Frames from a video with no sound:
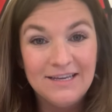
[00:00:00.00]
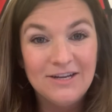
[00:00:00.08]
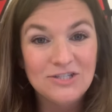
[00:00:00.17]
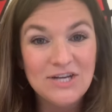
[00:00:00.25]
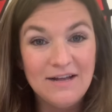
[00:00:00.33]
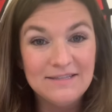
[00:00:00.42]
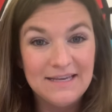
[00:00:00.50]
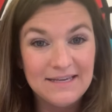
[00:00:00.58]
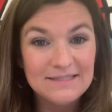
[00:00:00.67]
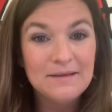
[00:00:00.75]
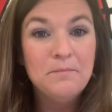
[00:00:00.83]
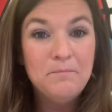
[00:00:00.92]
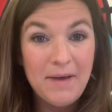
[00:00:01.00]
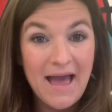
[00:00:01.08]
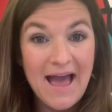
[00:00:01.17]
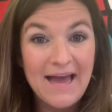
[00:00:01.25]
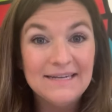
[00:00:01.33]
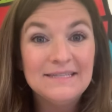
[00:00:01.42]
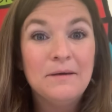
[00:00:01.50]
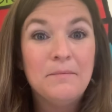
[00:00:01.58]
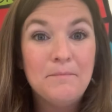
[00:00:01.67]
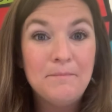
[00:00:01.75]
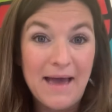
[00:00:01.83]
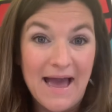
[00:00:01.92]
Your child says pat,
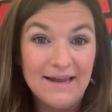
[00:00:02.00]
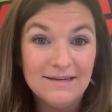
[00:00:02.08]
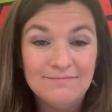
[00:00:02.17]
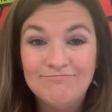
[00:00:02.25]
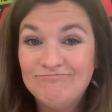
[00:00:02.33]
mat.